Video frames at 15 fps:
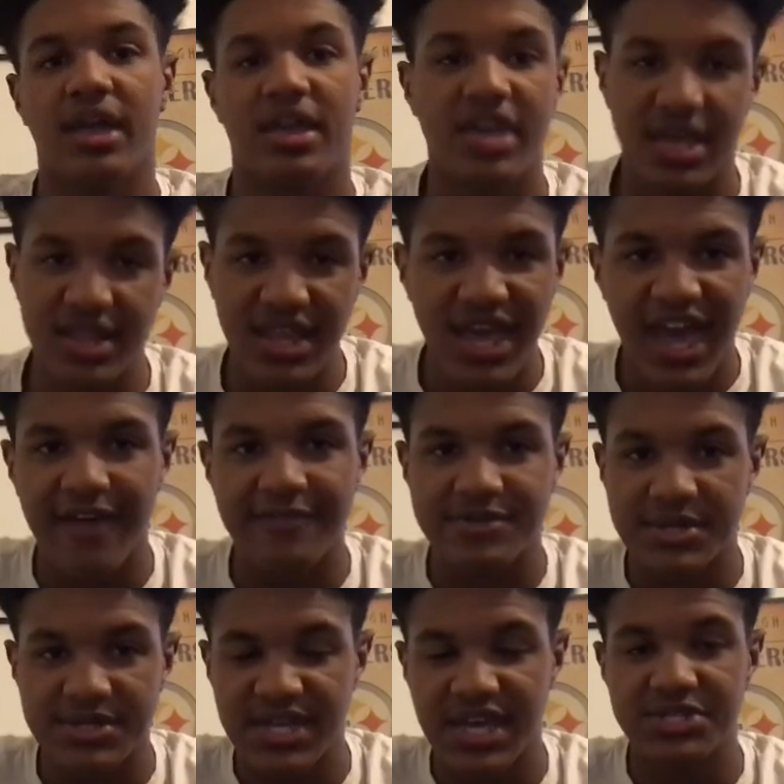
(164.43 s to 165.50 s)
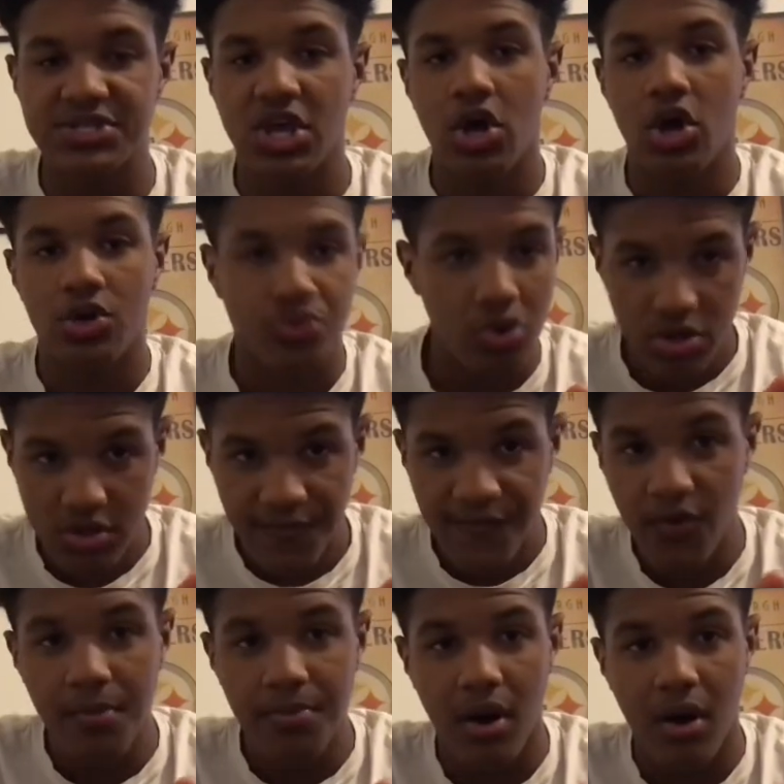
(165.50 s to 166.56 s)
Can they have success throwing the
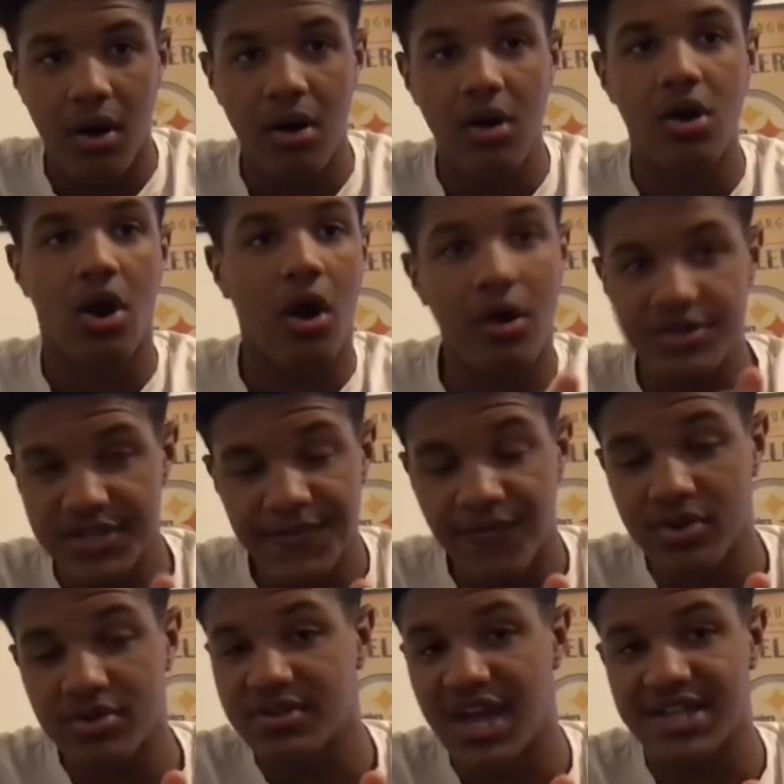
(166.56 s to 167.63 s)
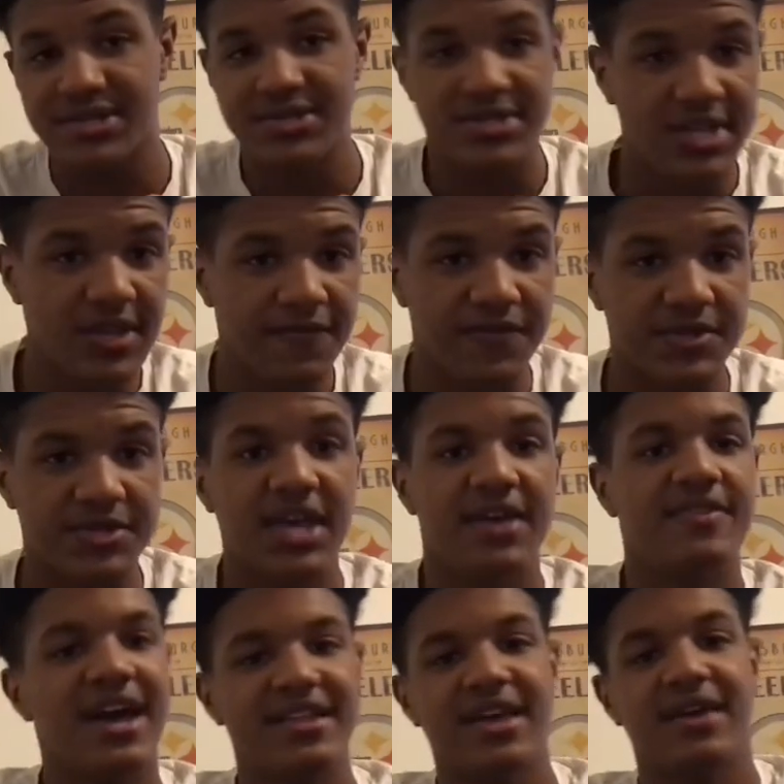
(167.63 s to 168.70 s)
football on this 49ers defense?
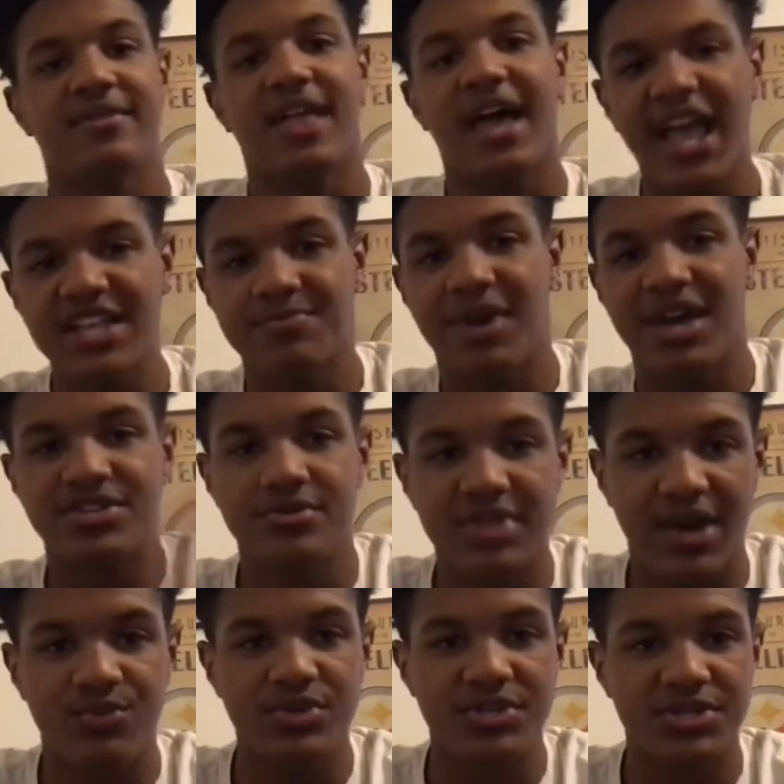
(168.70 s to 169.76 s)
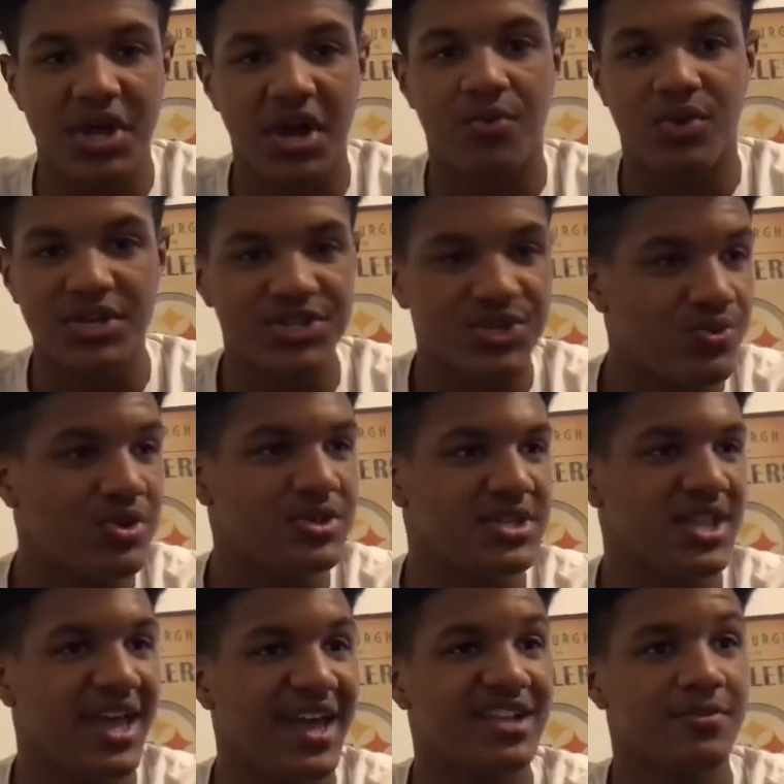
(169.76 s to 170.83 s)
Now, that last matchup that we saw, Russell
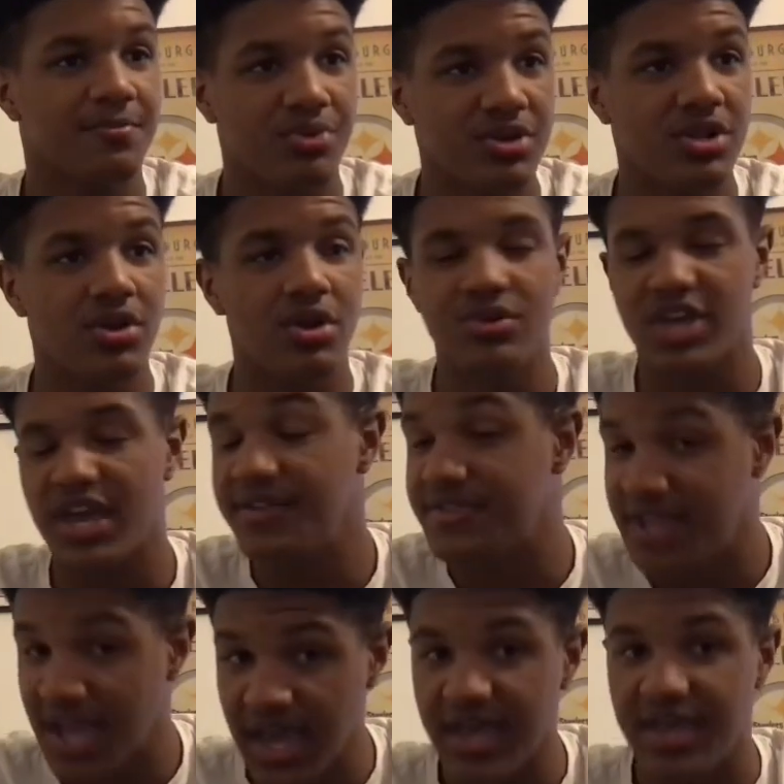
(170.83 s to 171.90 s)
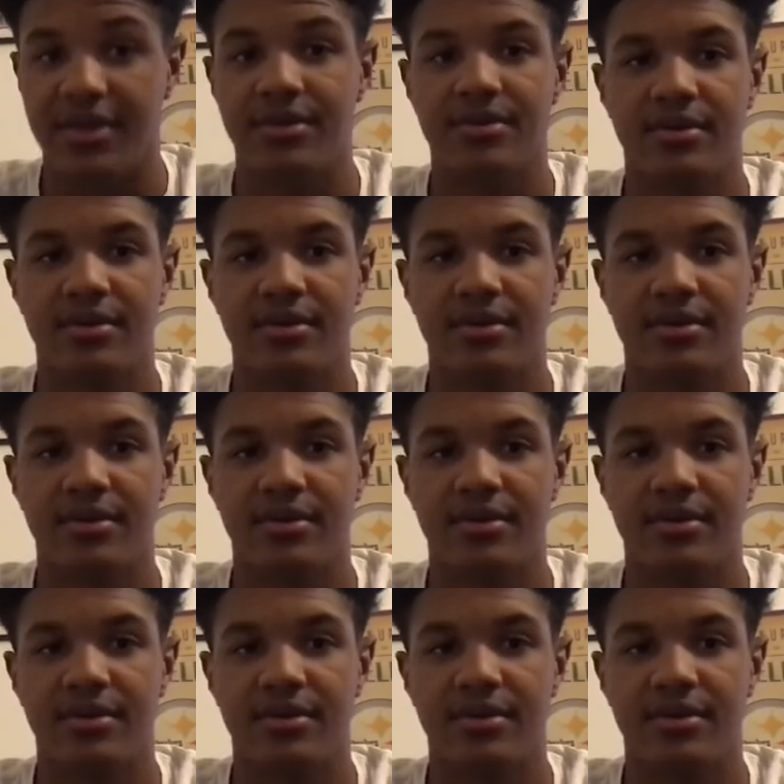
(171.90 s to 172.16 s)
Wilson had a pretty okay day.